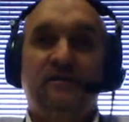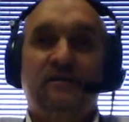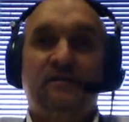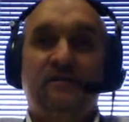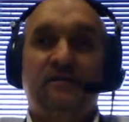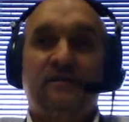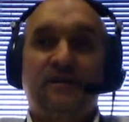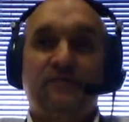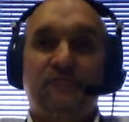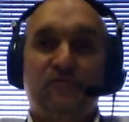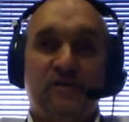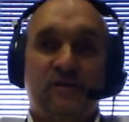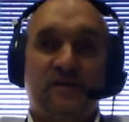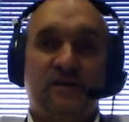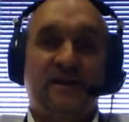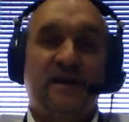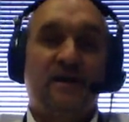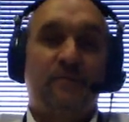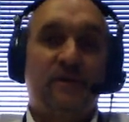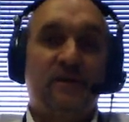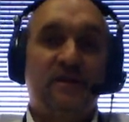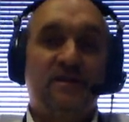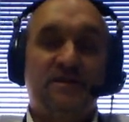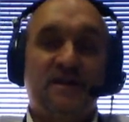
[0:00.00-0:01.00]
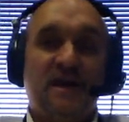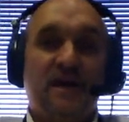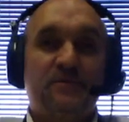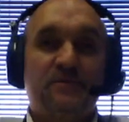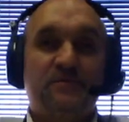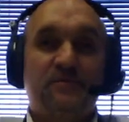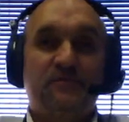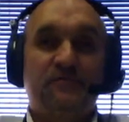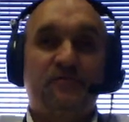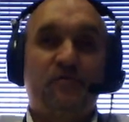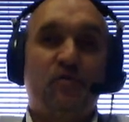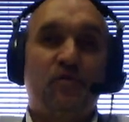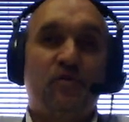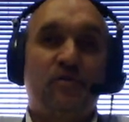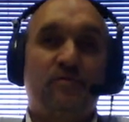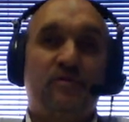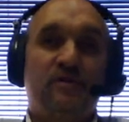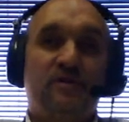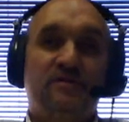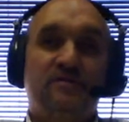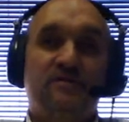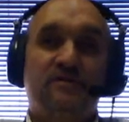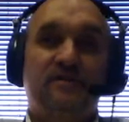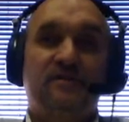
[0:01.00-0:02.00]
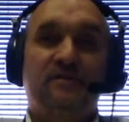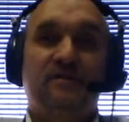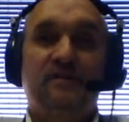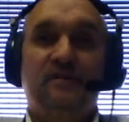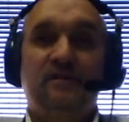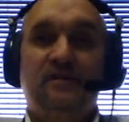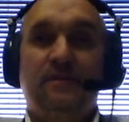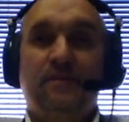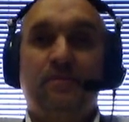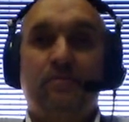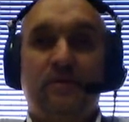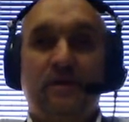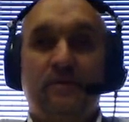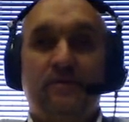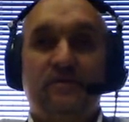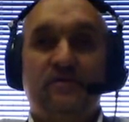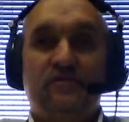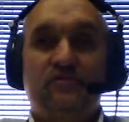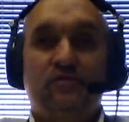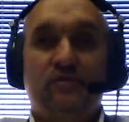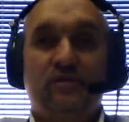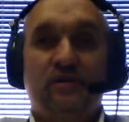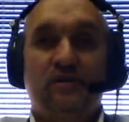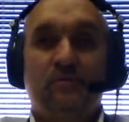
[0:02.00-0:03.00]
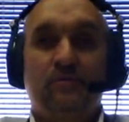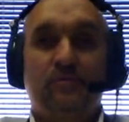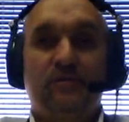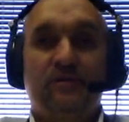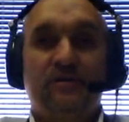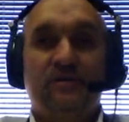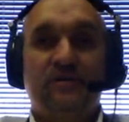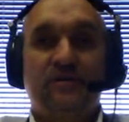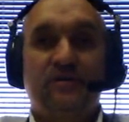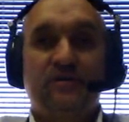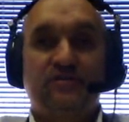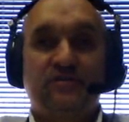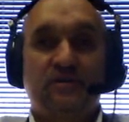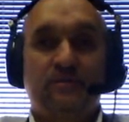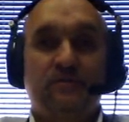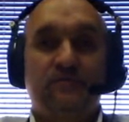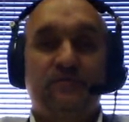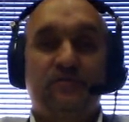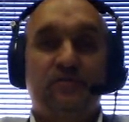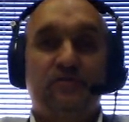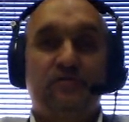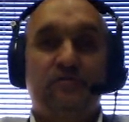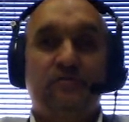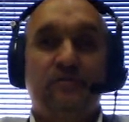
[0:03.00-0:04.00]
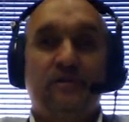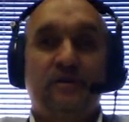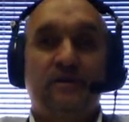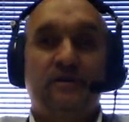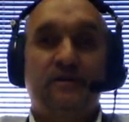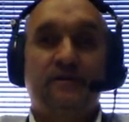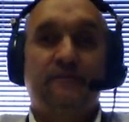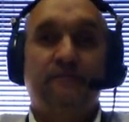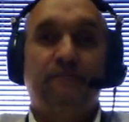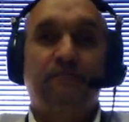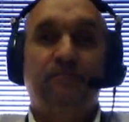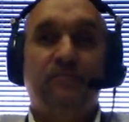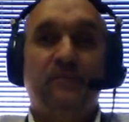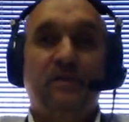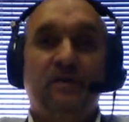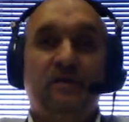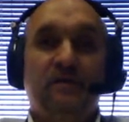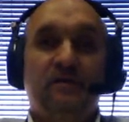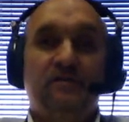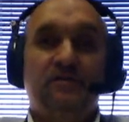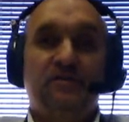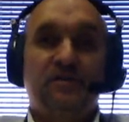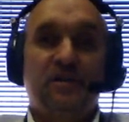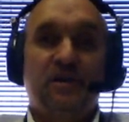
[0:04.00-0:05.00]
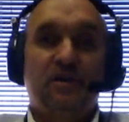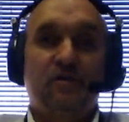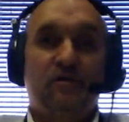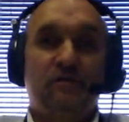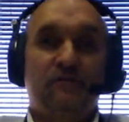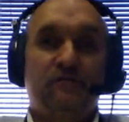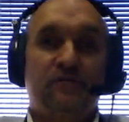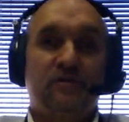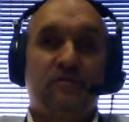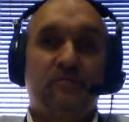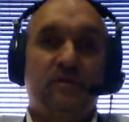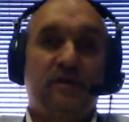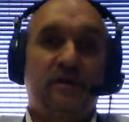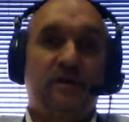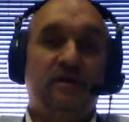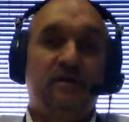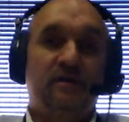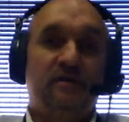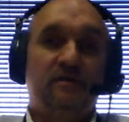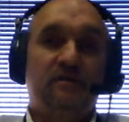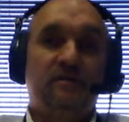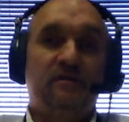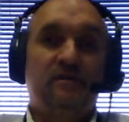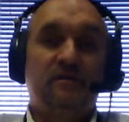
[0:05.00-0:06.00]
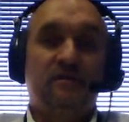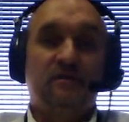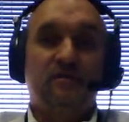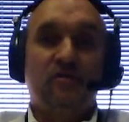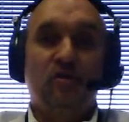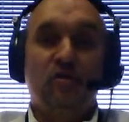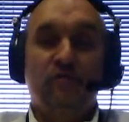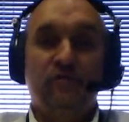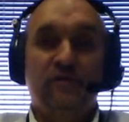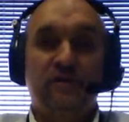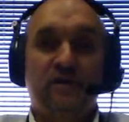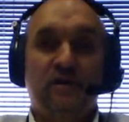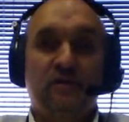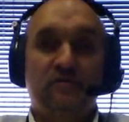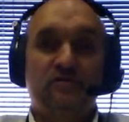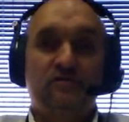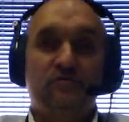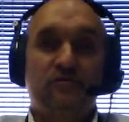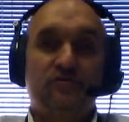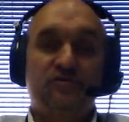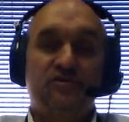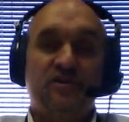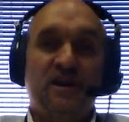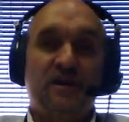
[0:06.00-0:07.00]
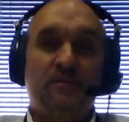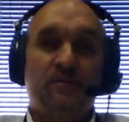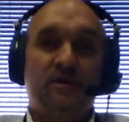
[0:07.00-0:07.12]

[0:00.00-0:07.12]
might be something to consider is maybe have the TV playing quietly in the background, not too loud, or maybe